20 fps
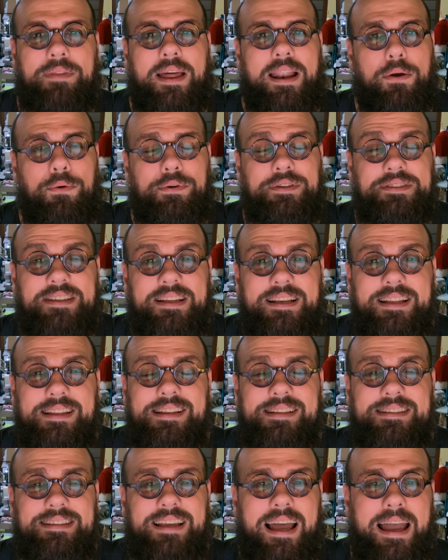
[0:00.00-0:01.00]
that I was in at
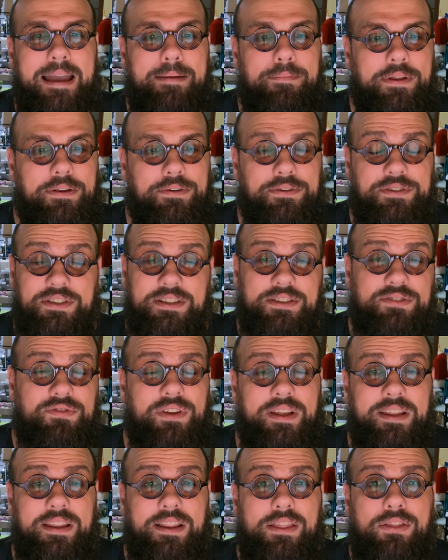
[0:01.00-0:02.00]
the time, and it was just
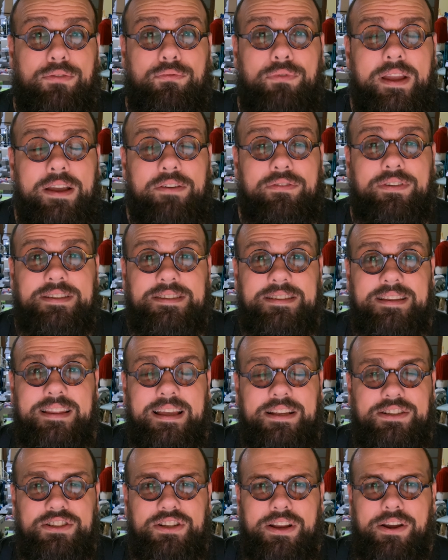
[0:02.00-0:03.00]
really the three of us in the
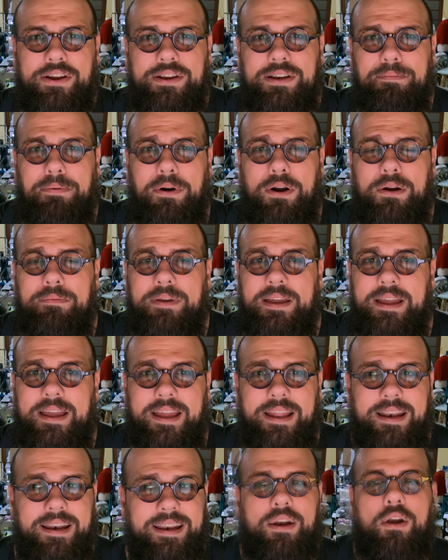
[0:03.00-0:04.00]
engineering department.
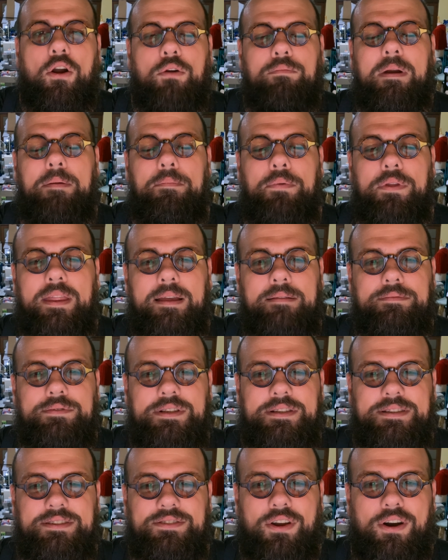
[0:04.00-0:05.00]
And I remember them
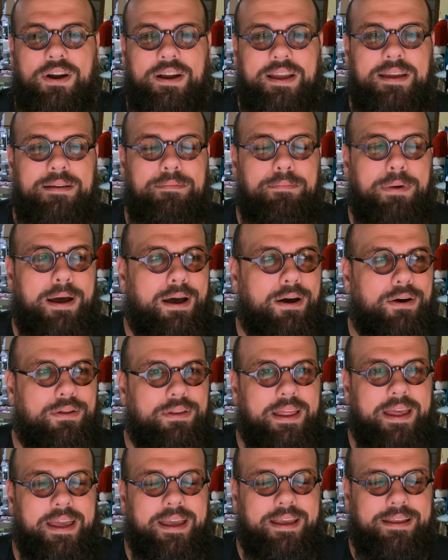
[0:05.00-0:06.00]
just talking about
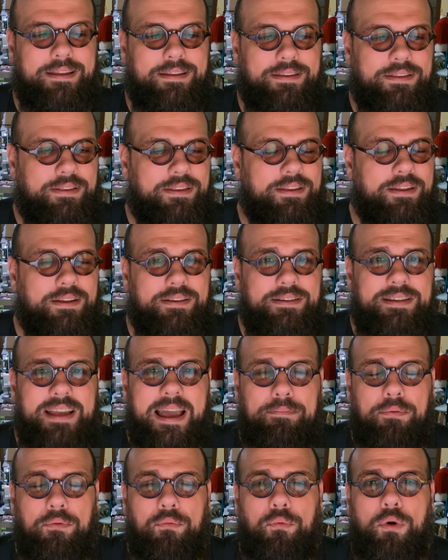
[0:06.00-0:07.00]
like the
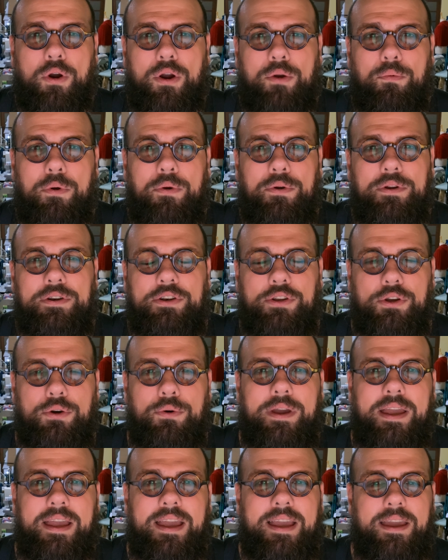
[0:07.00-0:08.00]
type of work we were
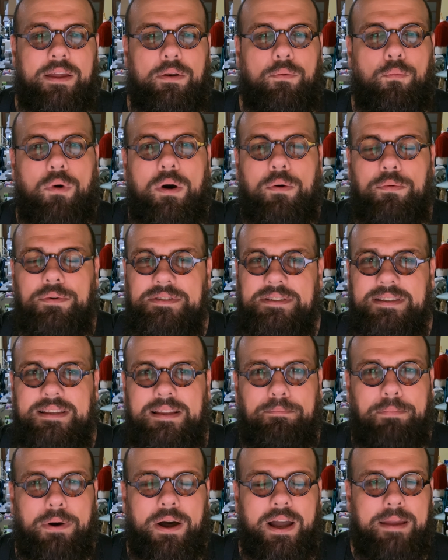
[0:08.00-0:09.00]
doing and what was in
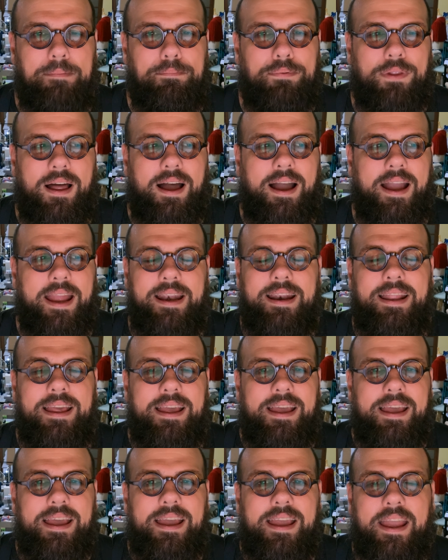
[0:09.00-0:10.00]
the pipeline.
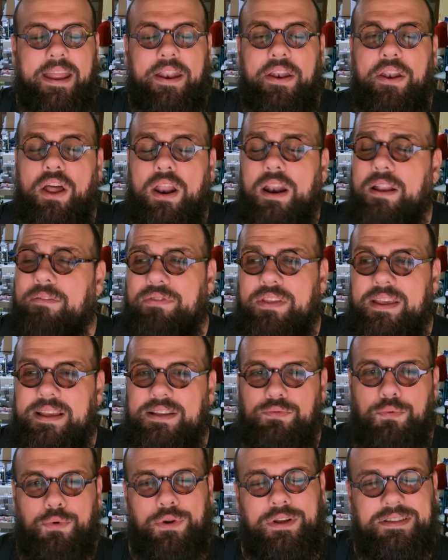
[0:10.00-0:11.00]
And none of
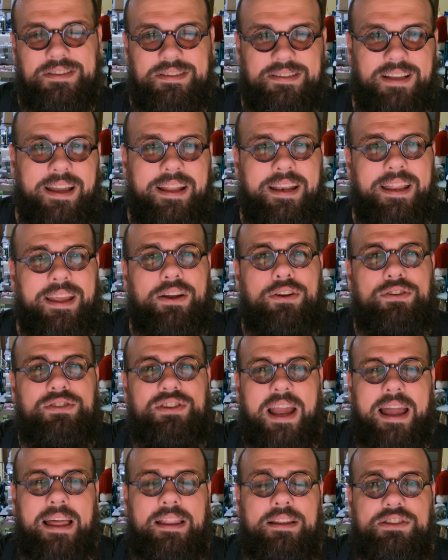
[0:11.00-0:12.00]
these were exciting or
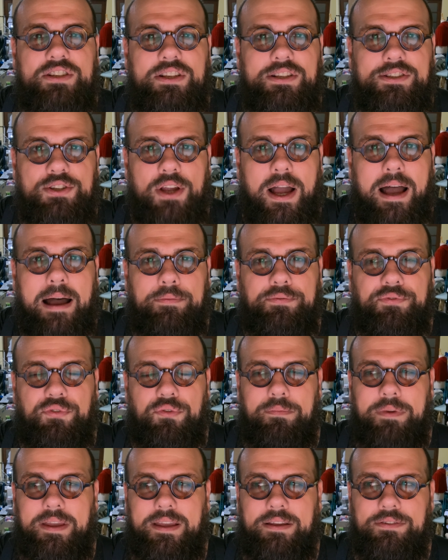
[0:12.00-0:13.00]
challenging jobs
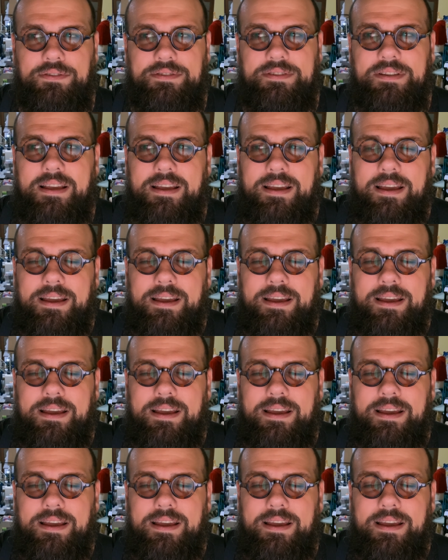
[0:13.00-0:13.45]
for me. It was